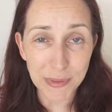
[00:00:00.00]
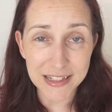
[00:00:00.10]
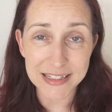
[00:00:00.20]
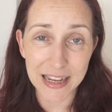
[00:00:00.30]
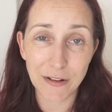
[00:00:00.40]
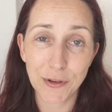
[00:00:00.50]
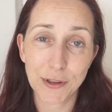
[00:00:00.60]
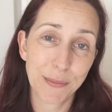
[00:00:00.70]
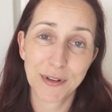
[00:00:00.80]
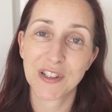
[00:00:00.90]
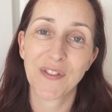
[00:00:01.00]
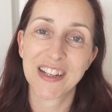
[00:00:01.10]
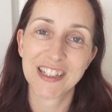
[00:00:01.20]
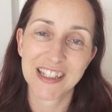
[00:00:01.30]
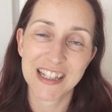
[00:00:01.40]
this gave you the
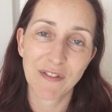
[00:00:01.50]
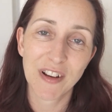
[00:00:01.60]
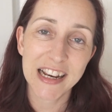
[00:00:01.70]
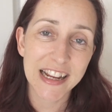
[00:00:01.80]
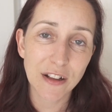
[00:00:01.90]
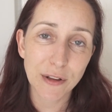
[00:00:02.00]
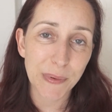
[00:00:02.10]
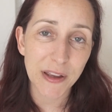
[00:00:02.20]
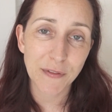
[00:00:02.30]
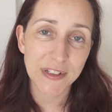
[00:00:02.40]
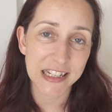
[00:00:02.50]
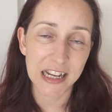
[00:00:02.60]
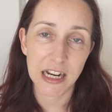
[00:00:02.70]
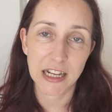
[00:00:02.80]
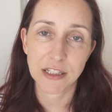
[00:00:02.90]
motivation to have a little bit of a
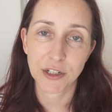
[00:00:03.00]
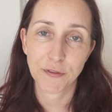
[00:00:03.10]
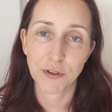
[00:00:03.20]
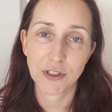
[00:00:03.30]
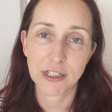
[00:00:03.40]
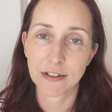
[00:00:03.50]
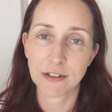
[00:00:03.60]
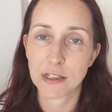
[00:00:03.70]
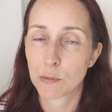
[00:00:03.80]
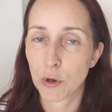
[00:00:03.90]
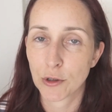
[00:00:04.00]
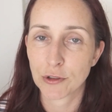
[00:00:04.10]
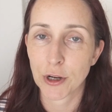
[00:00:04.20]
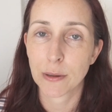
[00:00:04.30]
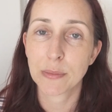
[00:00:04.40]
declutter of your children's
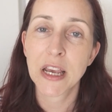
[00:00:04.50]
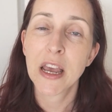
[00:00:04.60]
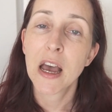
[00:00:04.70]
wardrobes,